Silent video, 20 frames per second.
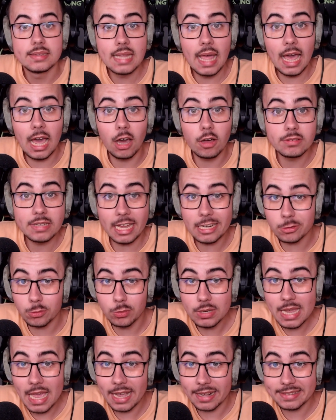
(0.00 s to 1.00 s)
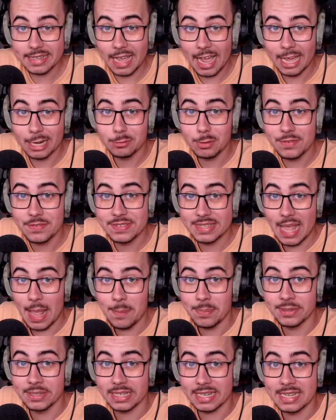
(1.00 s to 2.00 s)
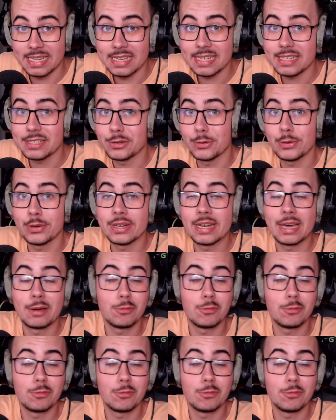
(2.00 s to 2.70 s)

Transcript: Now that we are done with step 3, dude,